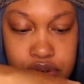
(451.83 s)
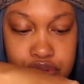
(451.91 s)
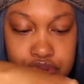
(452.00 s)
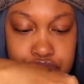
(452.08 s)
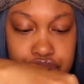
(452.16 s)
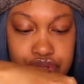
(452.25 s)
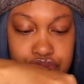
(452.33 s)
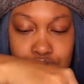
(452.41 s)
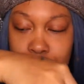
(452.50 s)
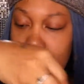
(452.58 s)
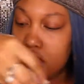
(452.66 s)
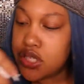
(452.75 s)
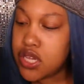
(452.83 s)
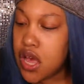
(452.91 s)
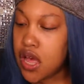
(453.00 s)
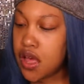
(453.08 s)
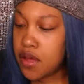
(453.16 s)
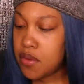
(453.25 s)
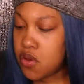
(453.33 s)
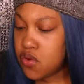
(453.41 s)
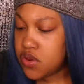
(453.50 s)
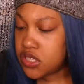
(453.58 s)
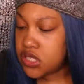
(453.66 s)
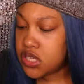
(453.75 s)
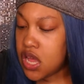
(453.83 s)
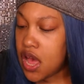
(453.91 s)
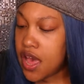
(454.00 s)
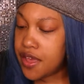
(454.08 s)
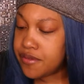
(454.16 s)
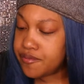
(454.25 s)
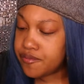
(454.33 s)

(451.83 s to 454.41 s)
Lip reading: story time. Oh, this is hot.